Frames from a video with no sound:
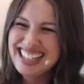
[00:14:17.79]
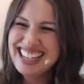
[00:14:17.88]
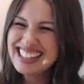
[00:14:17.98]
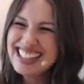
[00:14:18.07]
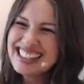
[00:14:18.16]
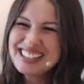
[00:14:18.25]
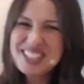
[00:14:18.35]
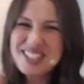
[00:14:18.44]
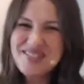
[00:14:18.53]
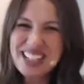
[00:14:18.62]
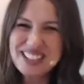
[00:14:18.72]
And then
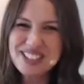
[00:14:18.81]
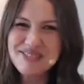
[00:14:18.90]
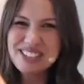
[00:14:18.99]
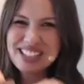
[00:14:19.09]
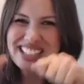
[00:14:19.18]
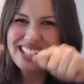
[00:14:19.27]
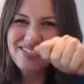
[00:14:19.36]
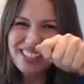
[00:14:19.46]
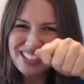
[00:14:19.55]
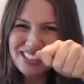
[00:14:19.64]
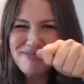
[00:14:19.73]
there's me who brings out
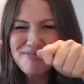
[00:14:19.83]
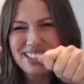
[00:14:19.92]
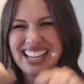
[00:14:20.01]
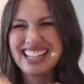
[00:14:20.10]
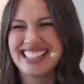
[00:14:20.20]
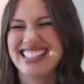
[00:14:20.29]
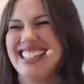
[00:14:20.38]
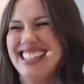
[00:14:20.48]
my little plant